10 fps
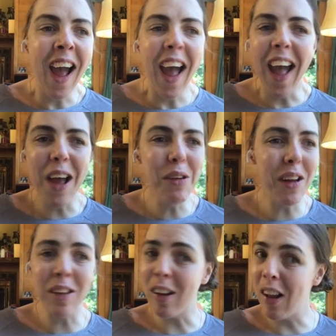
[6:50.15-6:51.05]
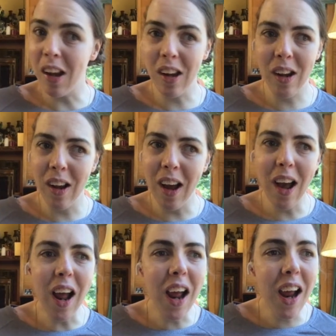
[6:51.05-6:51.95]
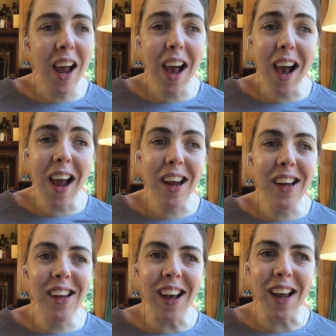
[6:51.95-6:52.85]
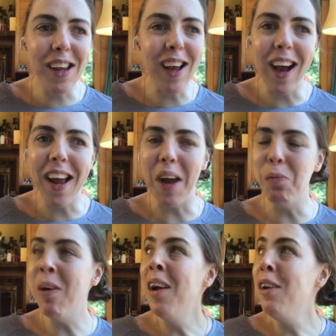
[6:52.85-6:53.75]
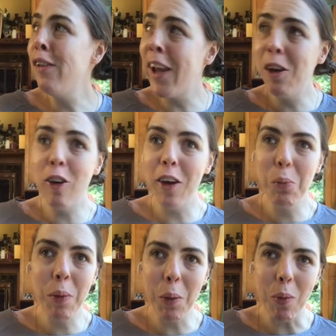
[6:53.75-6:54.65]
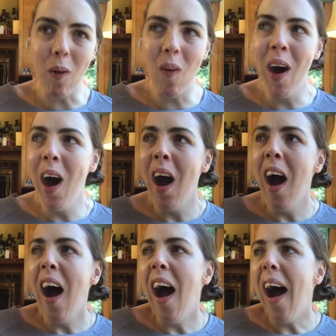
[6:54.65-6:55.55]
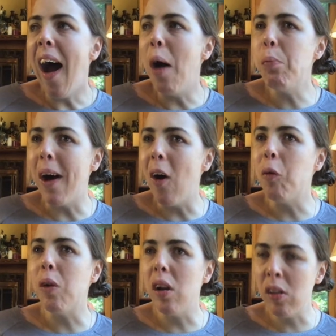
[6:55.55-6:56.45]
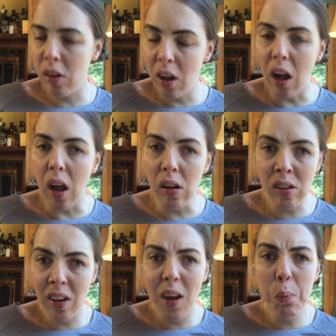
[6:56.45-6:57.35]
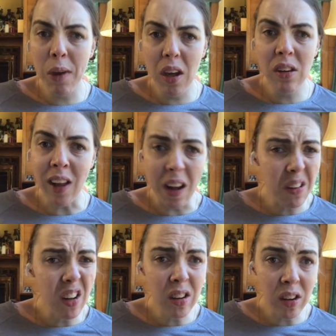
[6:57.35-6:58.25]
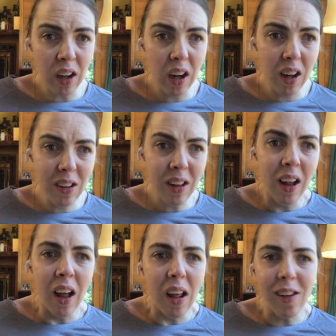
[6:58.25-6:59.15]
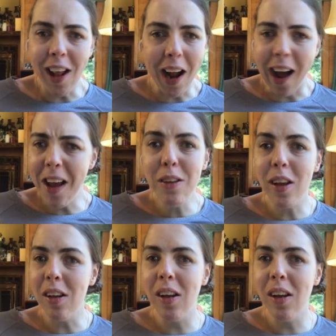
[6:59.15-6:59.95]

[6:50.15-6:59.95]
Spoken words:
and it's like, hey, I am teaching people about CP tendencies that I didn't